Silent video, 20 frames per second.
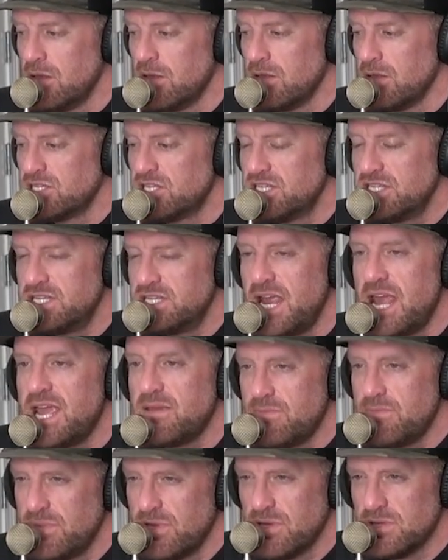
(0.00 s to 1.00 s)
state
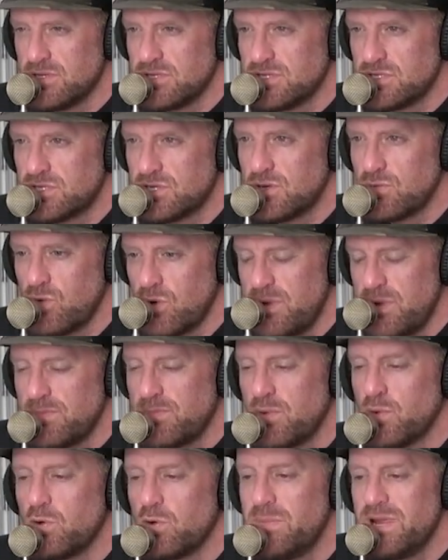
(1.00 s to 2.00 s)
bills where
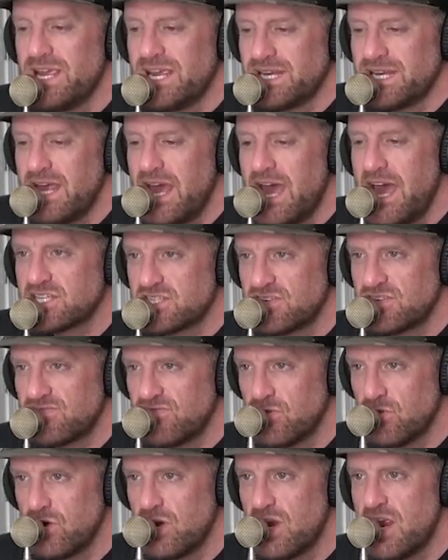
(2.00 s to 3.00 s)
people were being taxed
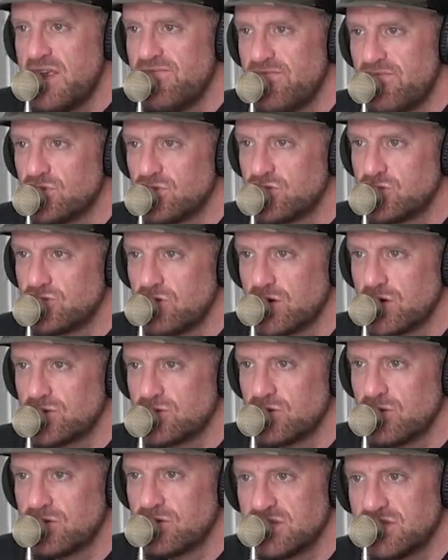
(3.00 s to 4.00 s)
for
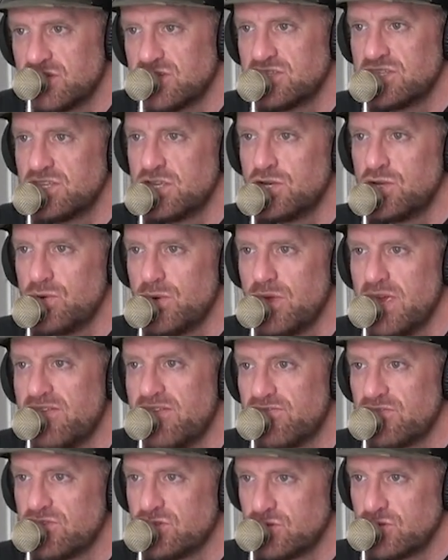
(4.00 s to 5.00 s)
infrastructure. This is the new
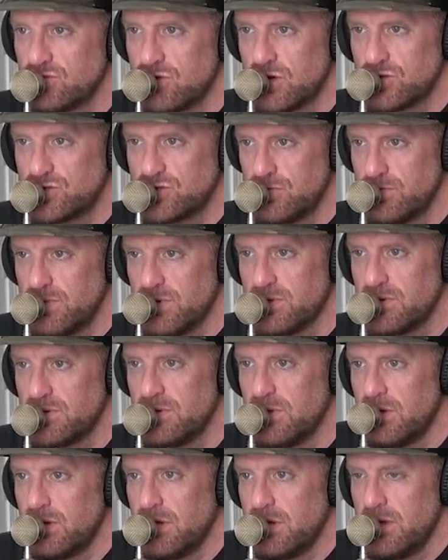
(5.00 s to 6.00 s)
infrastructure bill.